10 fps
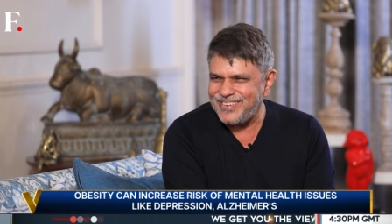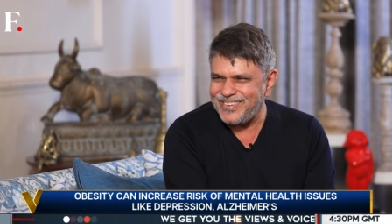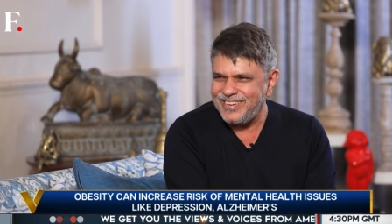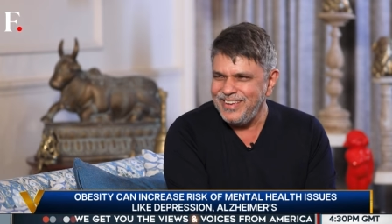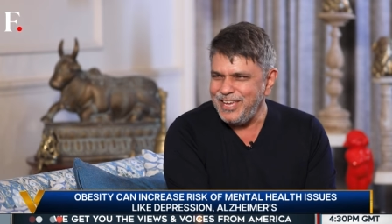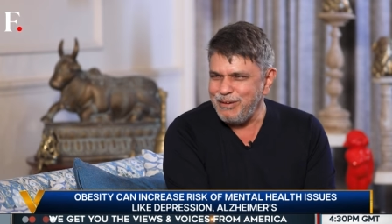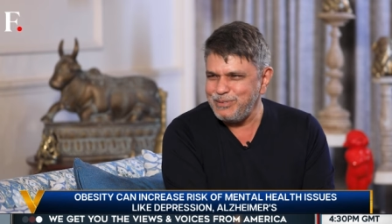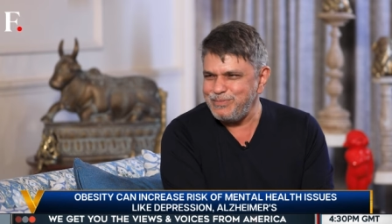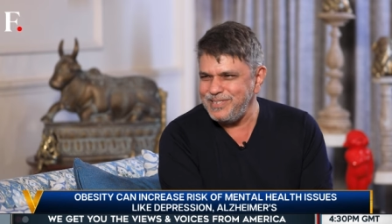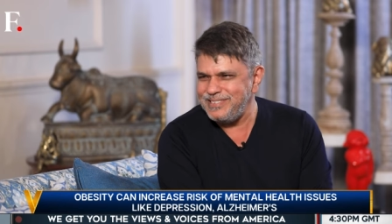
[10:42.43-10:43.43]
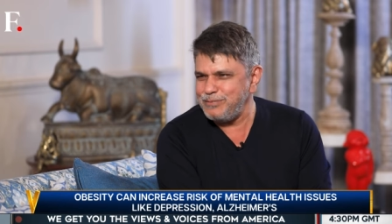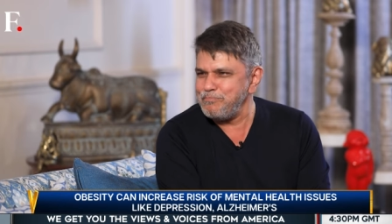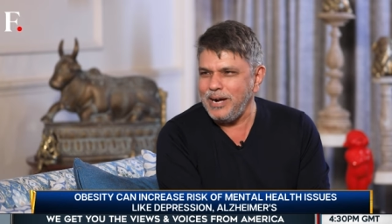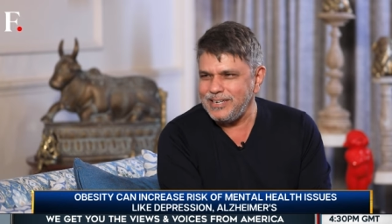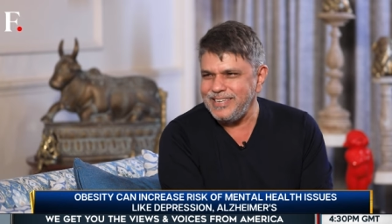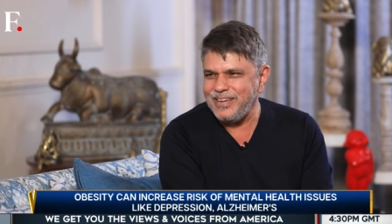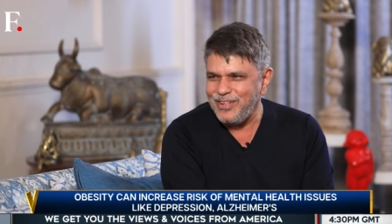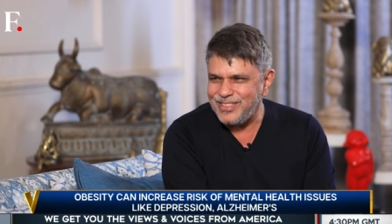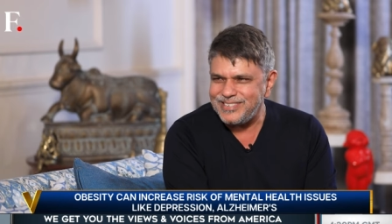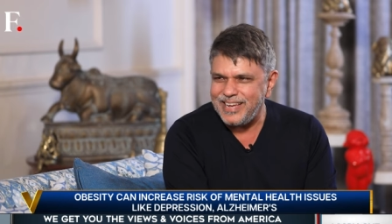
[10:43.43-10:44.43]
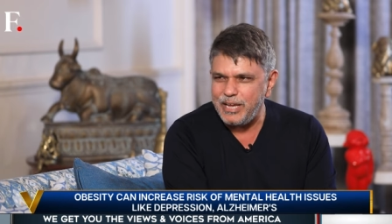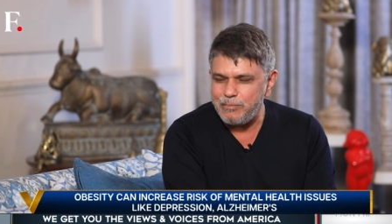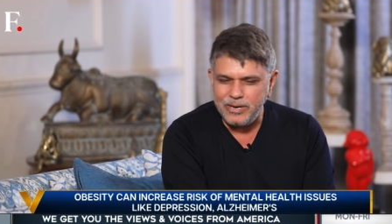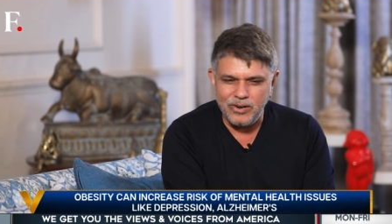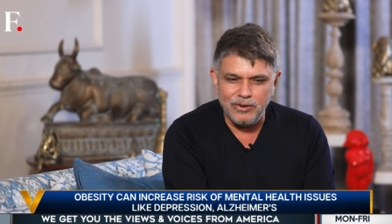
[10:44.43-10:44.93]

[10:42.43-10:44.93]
or he must be just partying all the time and all.